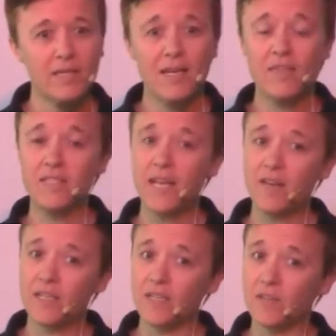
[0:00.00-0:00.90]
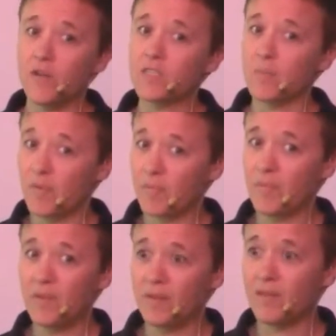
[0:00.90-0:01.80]
Now, the downhill, those are the,
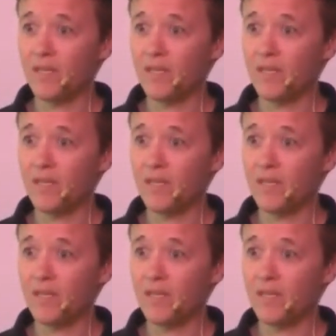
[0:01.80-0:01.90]
the,